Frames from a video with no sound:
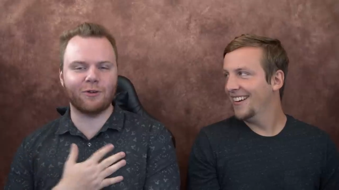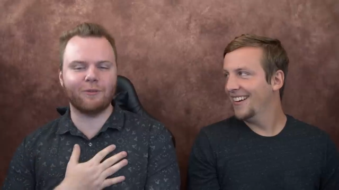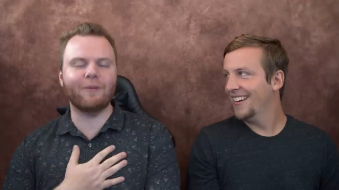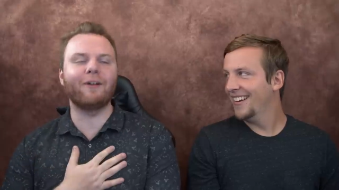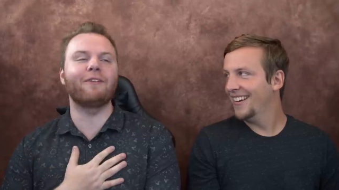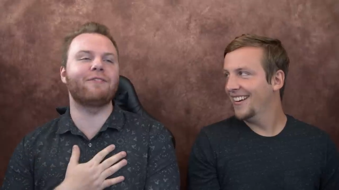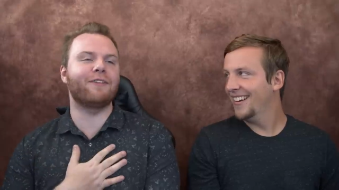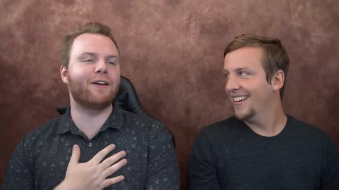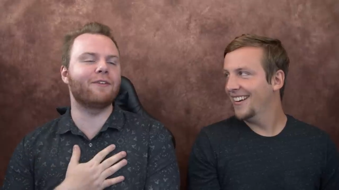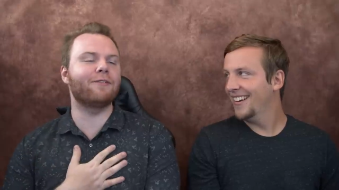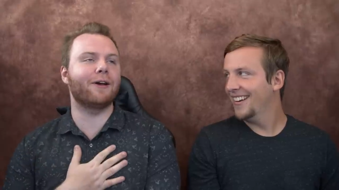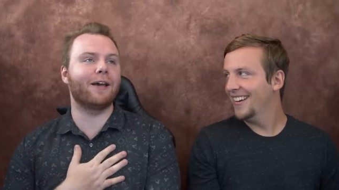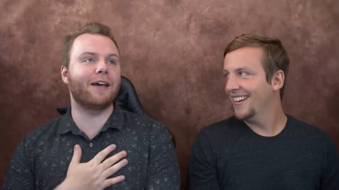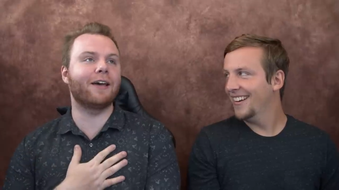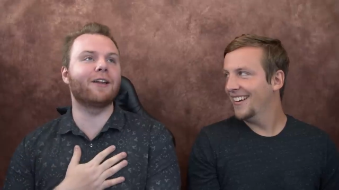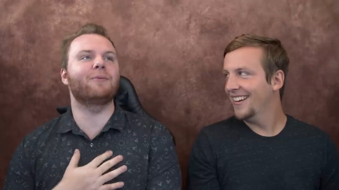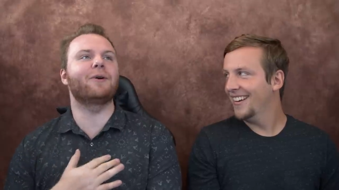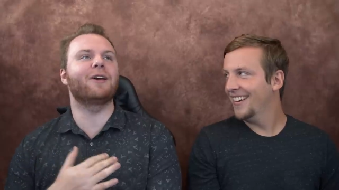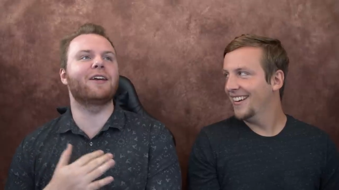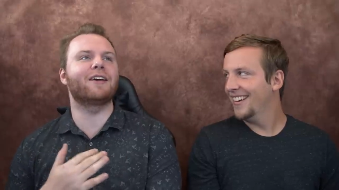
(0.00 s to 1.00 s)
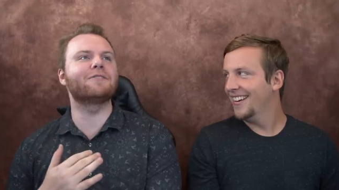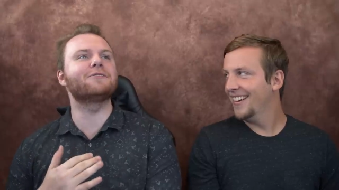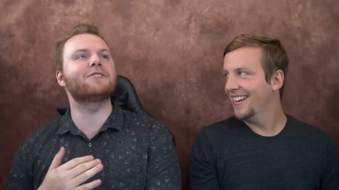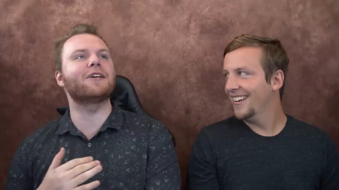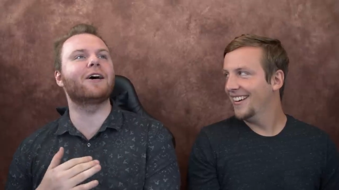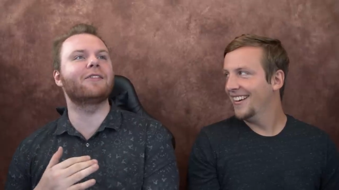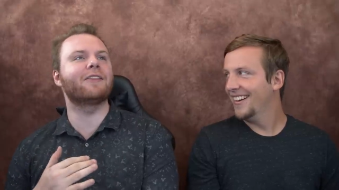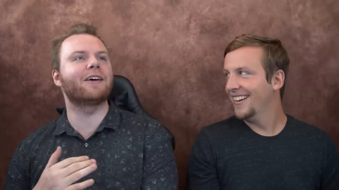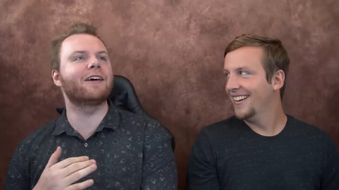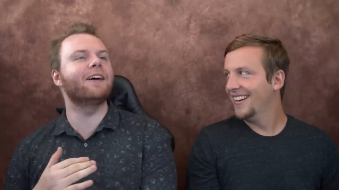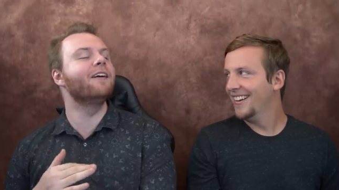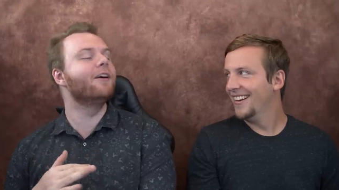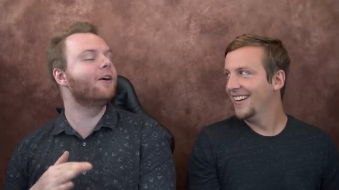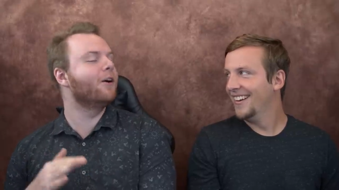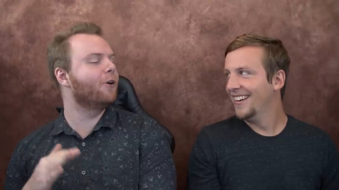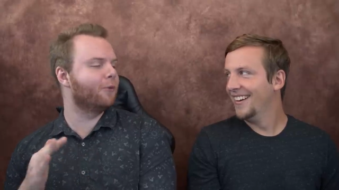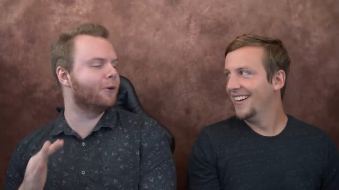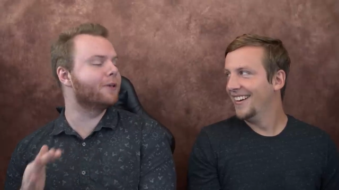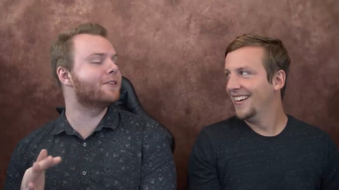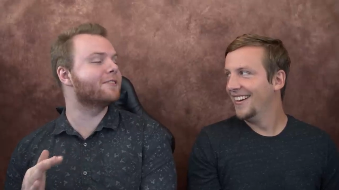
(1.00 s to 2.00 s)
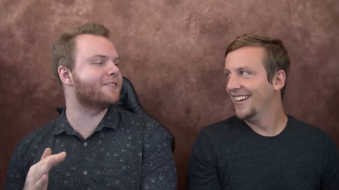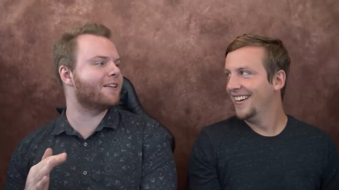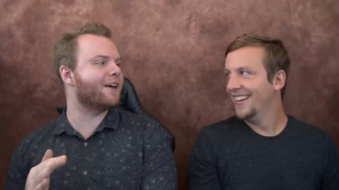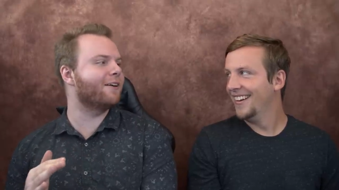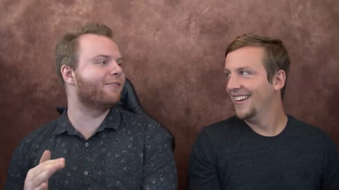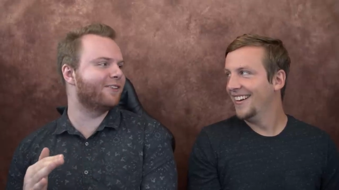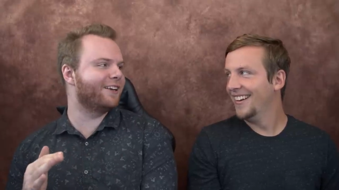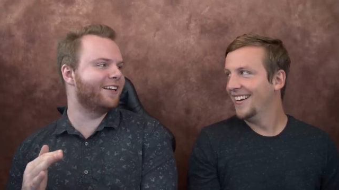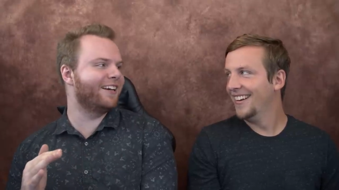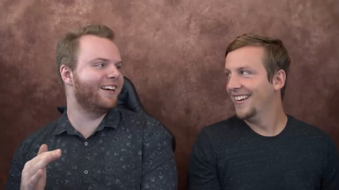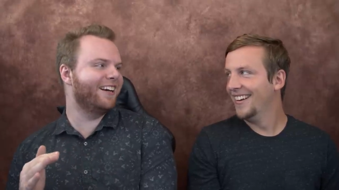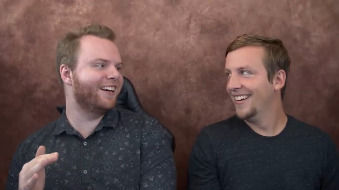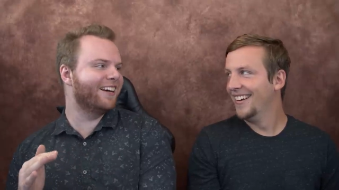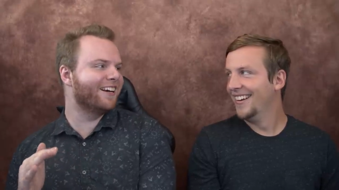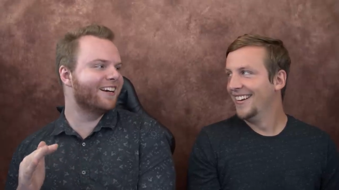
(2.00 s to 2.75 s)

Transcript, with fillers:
Speaker 1: one of my favorite anime gifts out there with Stephanie,